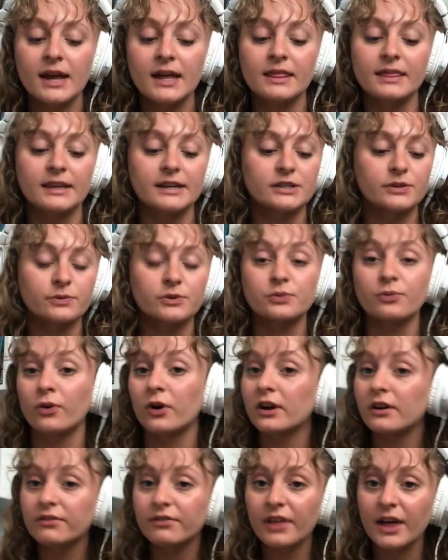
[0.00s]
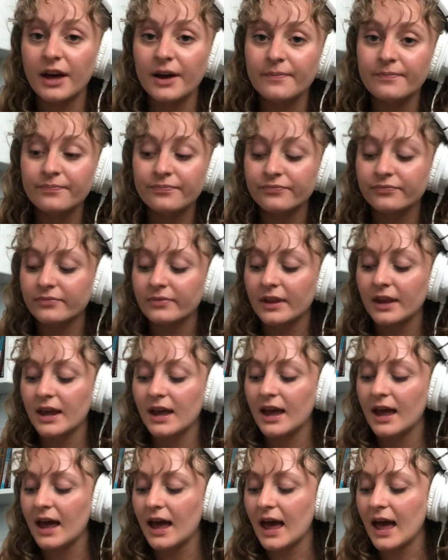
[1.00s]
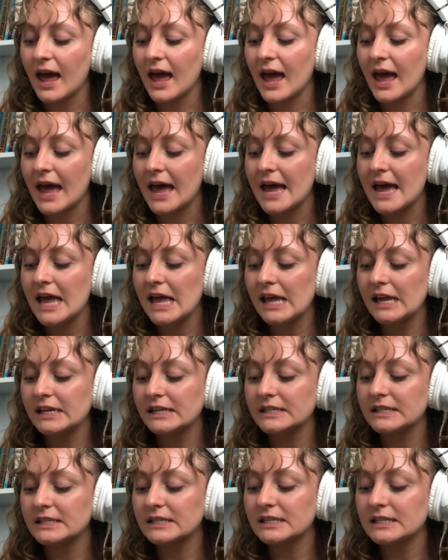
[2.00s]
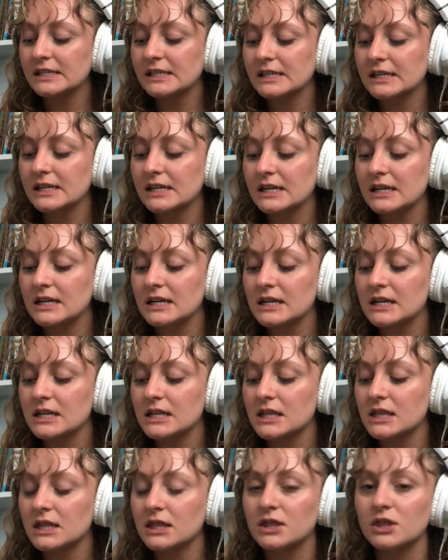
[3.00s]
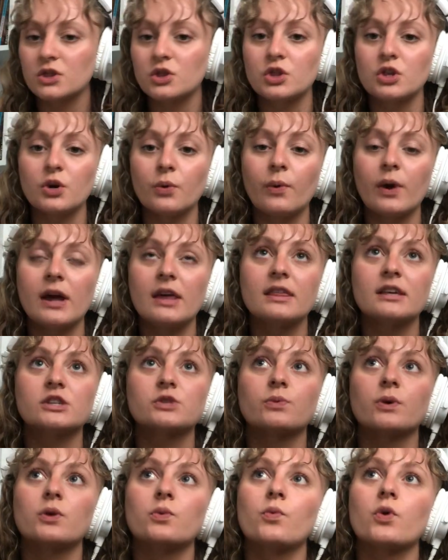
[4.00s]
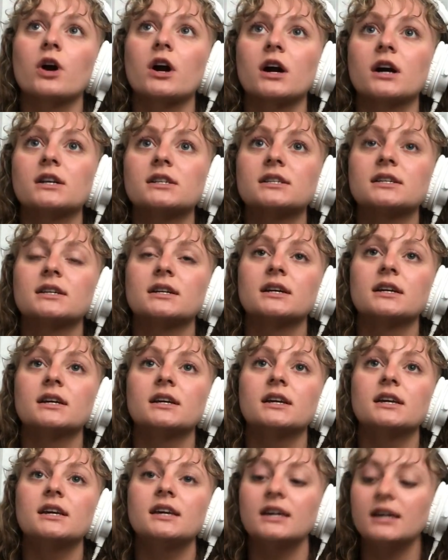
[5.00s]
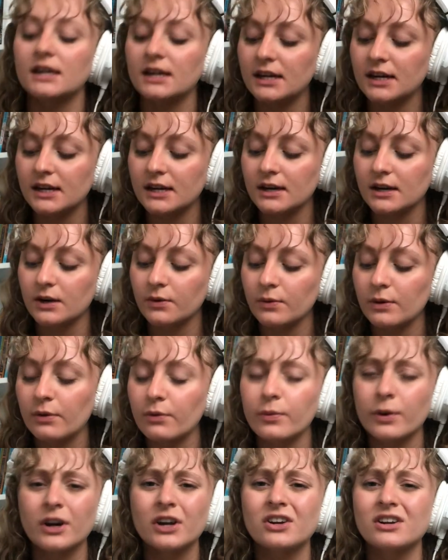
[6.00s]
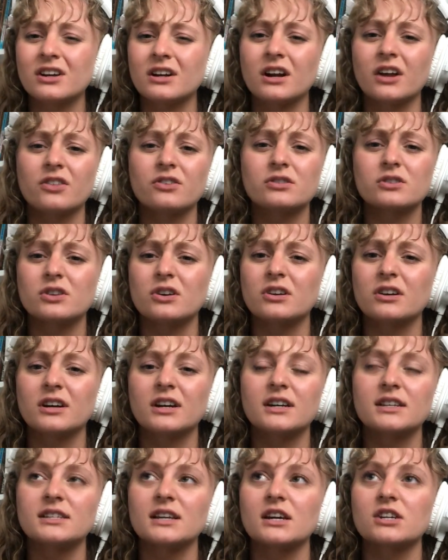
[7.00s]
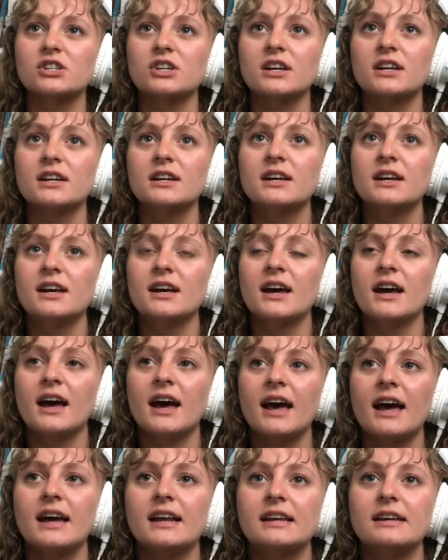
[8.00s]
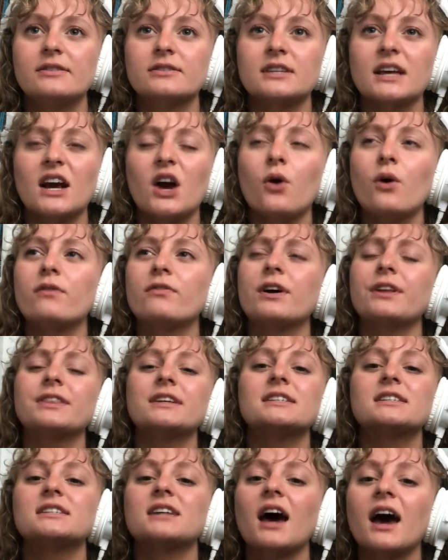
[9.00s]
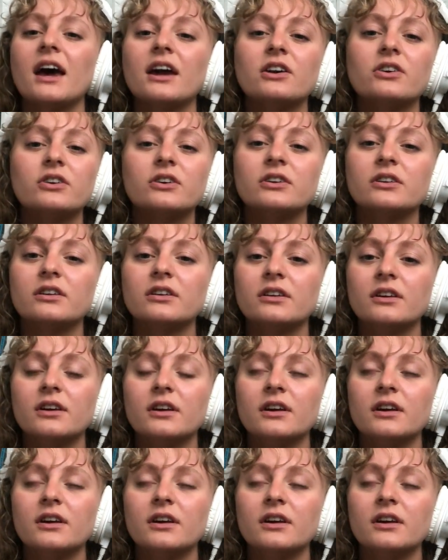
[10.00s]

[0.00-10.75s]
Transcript: This was one of them, and the way this one worked, we were working on another song in a session, and he was like, oh, I've got this title